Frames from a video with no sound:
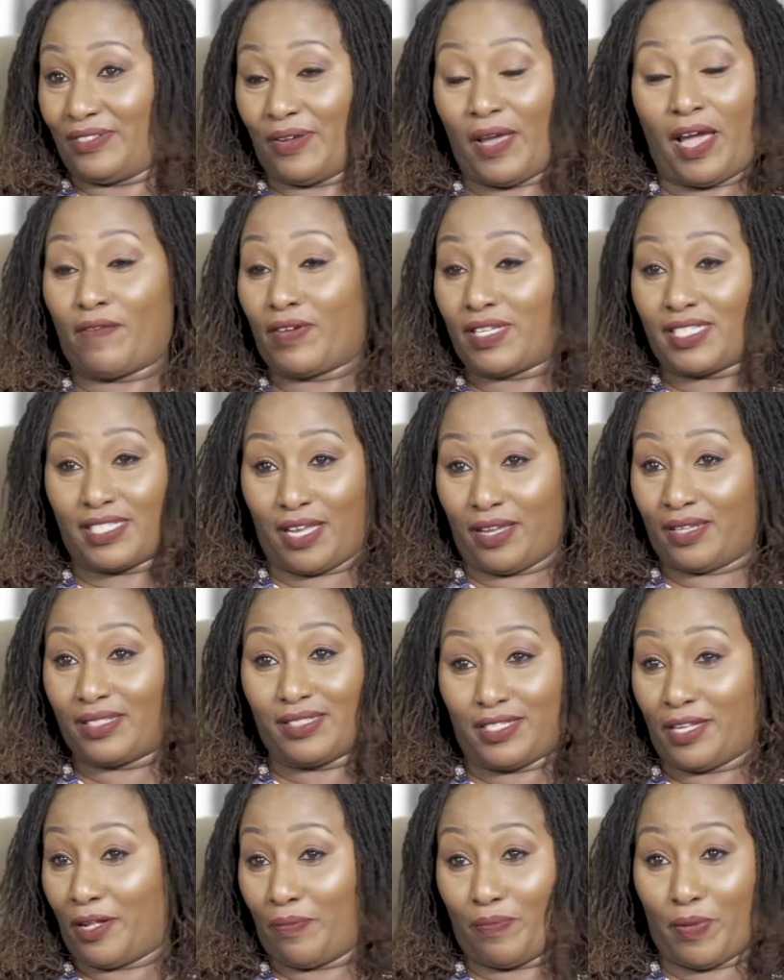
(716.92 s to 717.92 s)
to ever say
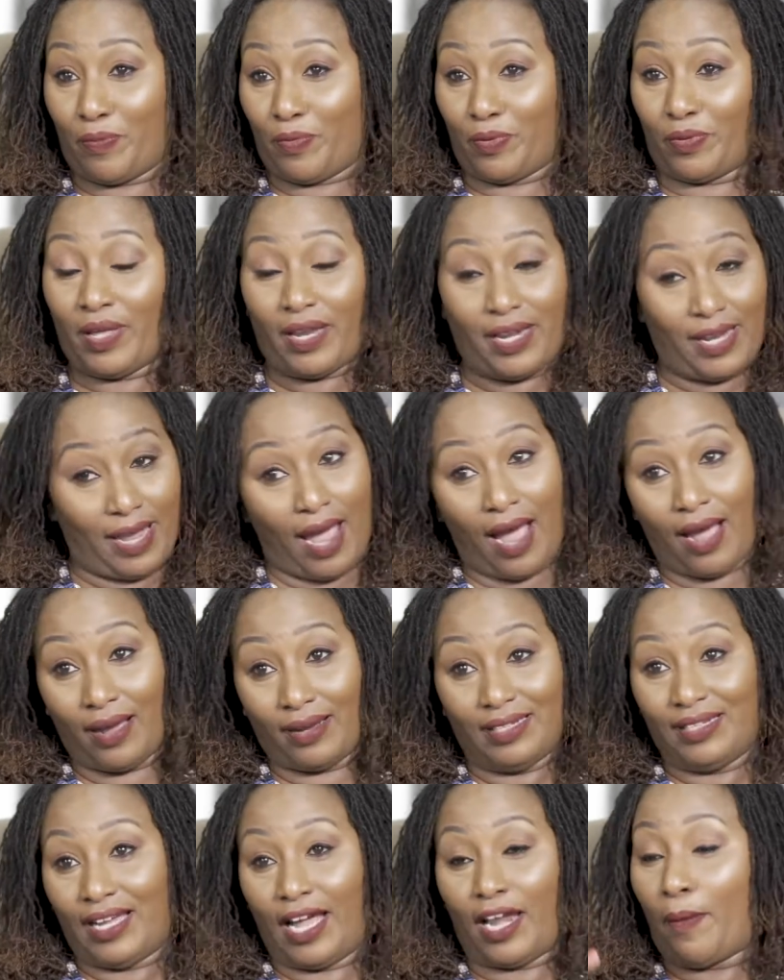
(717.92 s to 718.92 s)
to tell people that
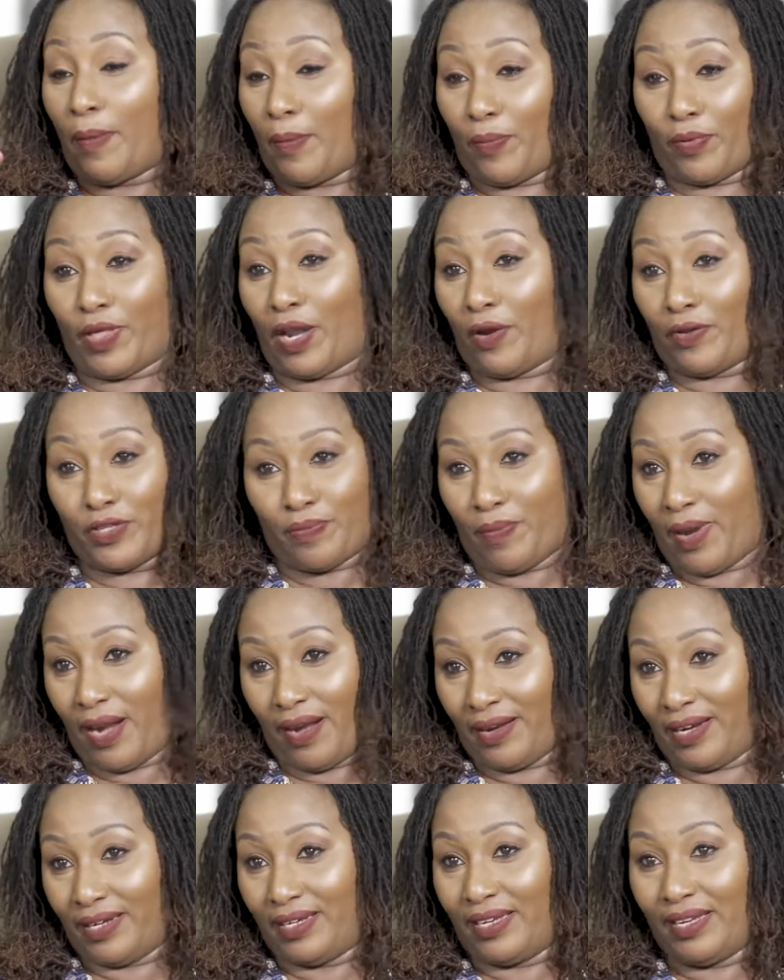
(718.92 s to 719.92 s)
yeah a lot of people that i was
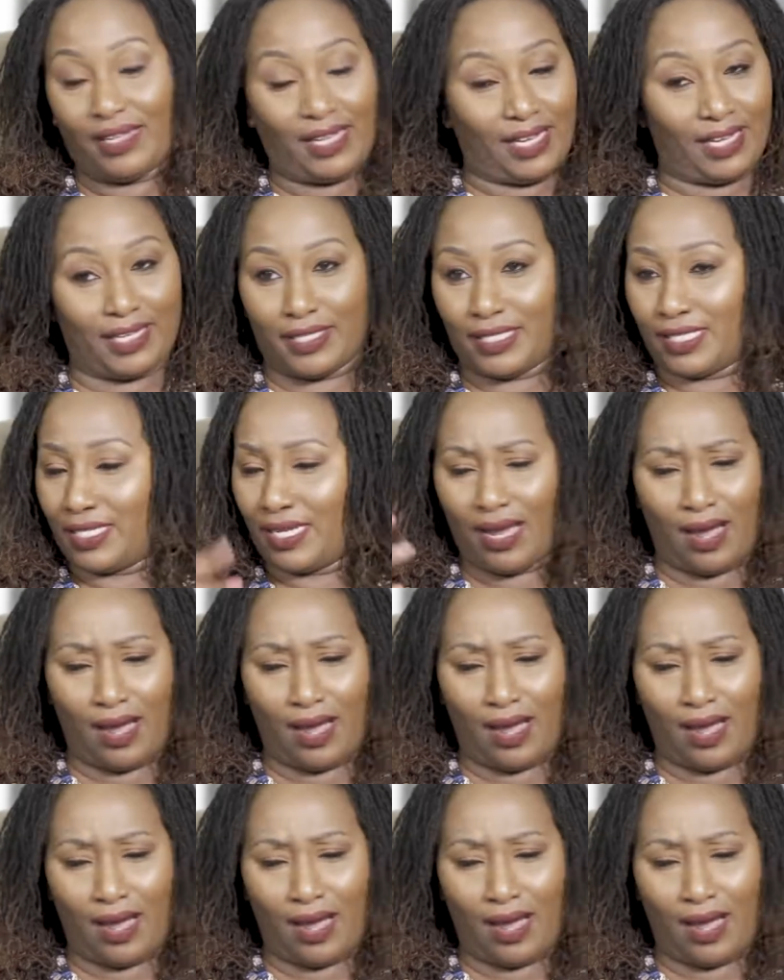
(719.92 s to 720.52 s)
married kids